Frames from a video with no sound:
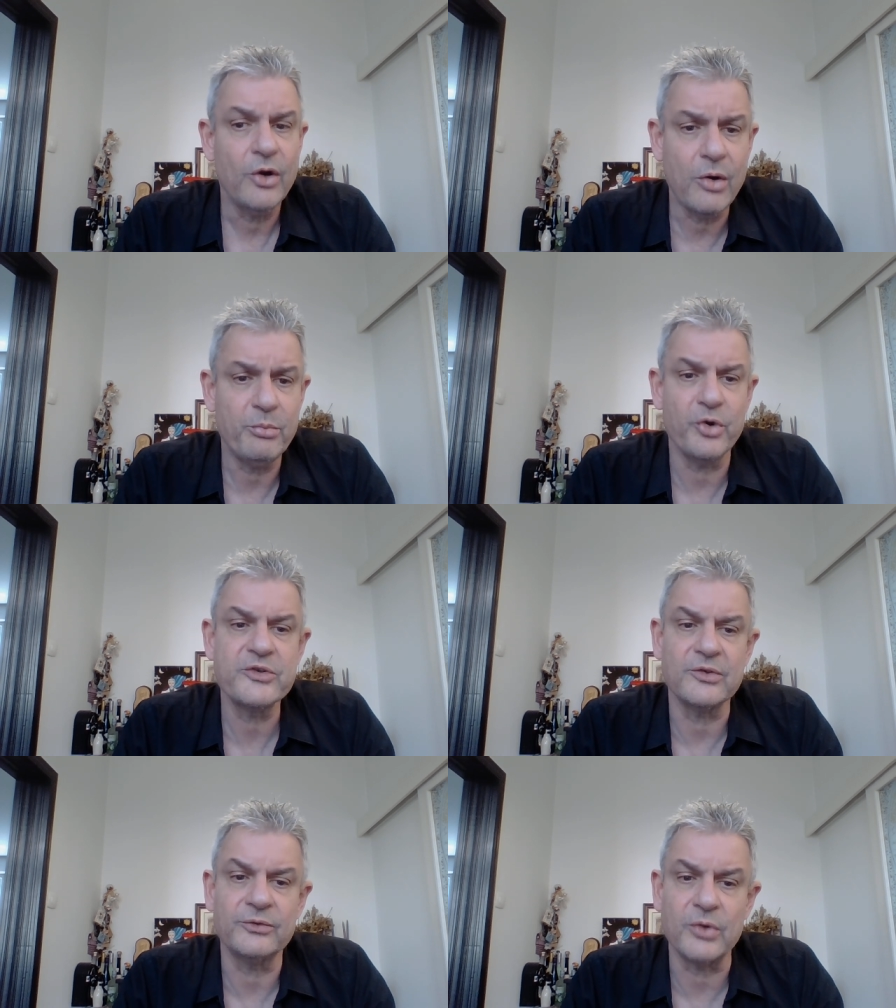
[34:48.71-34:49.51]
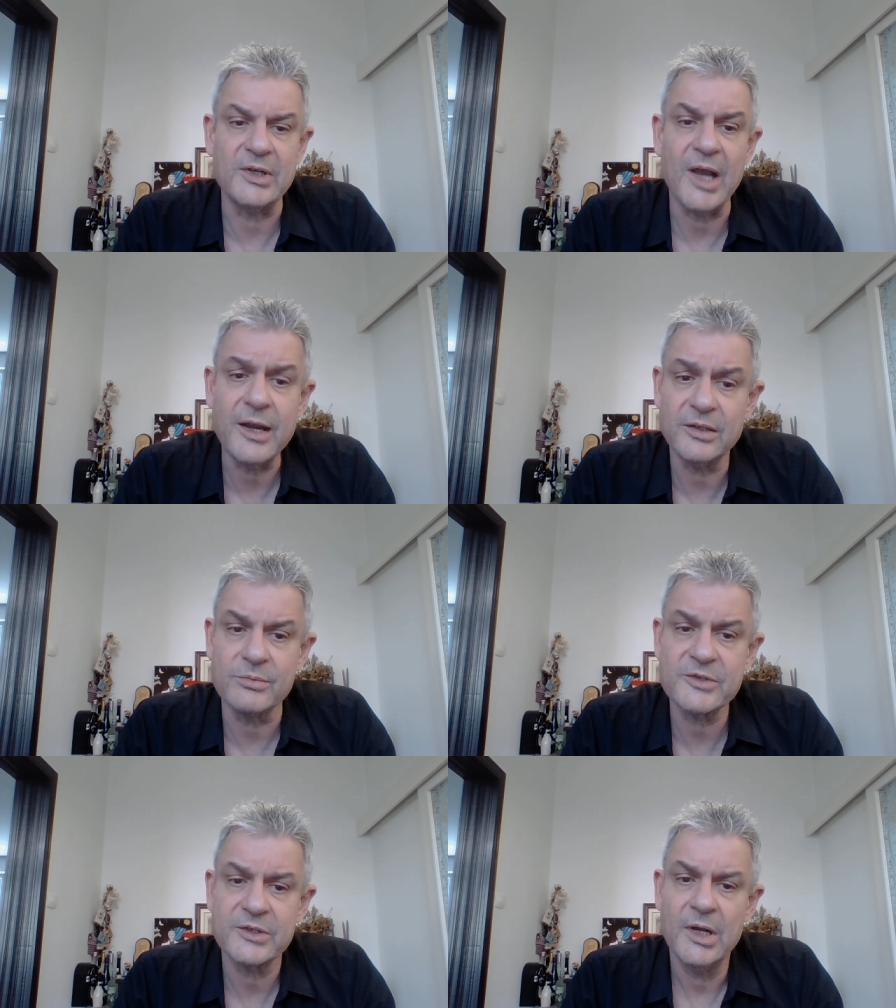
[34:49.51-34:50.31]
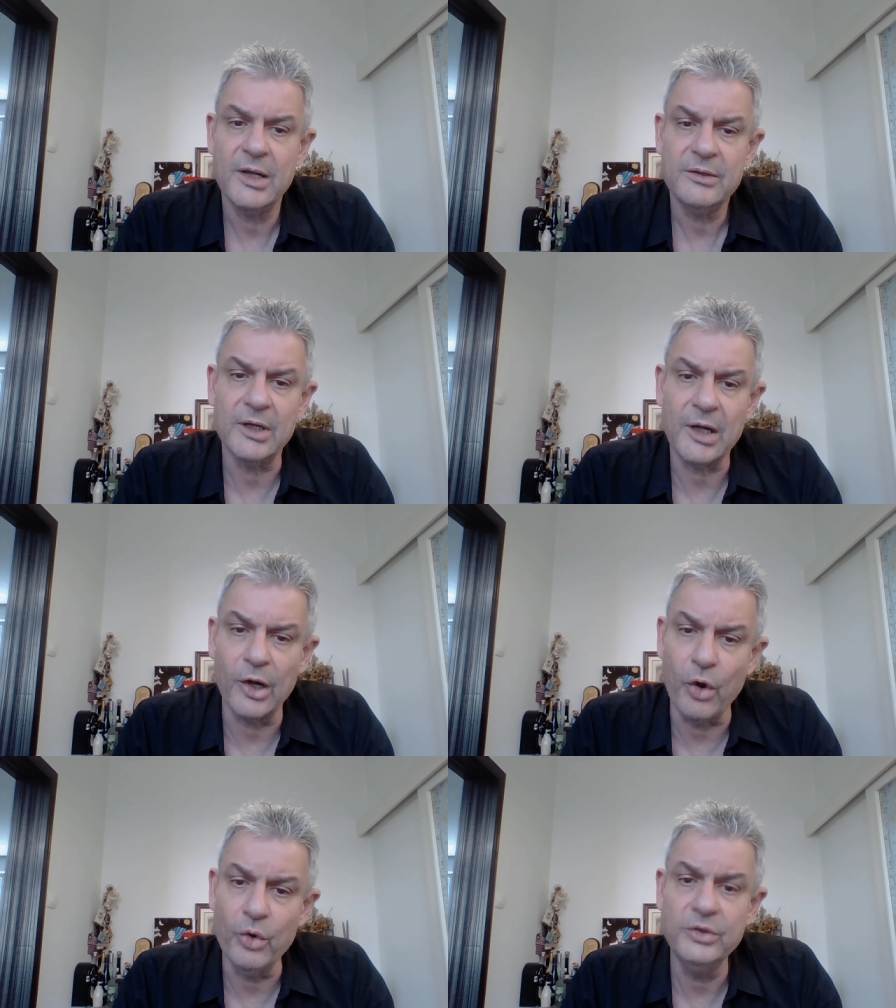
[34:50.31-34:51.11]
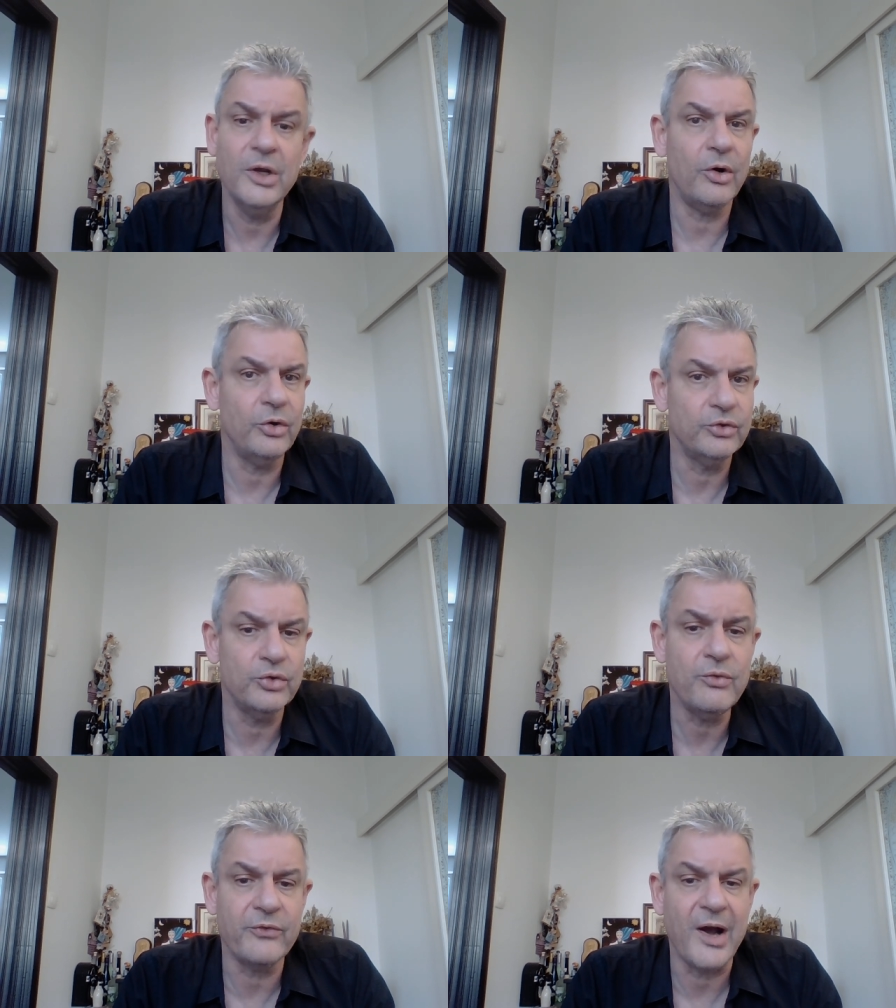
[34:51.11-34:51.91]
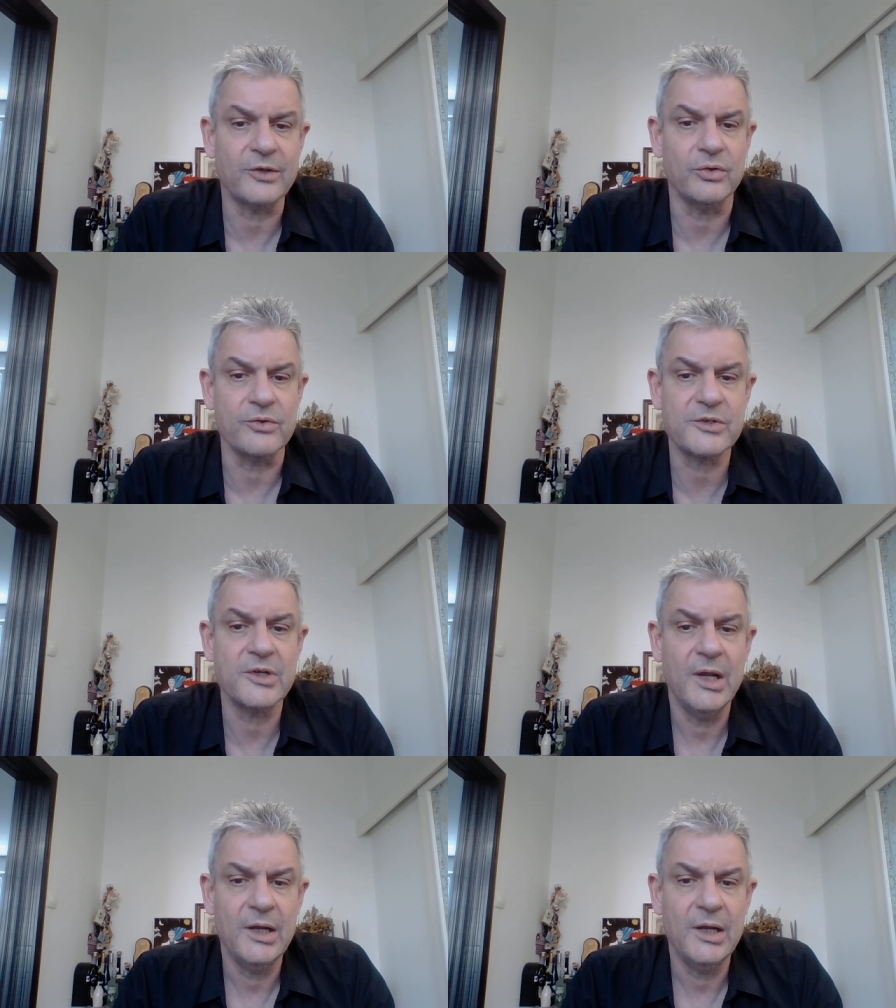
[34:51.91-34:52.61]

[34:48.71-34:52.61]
composed of 20 items that load on two factors